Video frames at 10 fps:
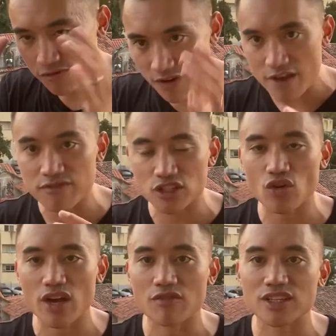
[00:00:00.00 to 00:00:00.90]
fight for
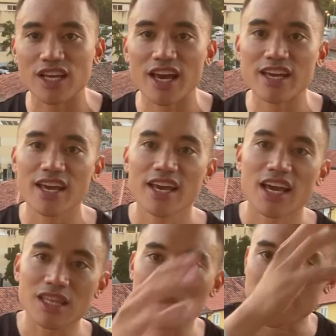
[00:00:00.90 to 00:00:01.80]
joy every day
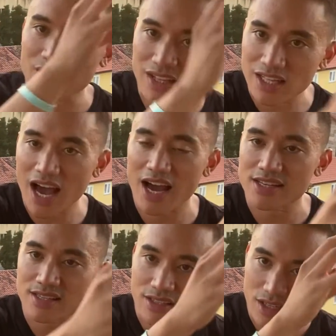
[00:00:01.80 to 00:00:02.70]
in the midst of the
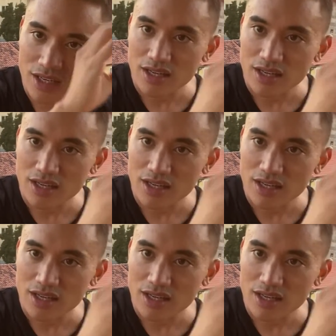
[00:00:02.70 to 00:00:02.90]
lies and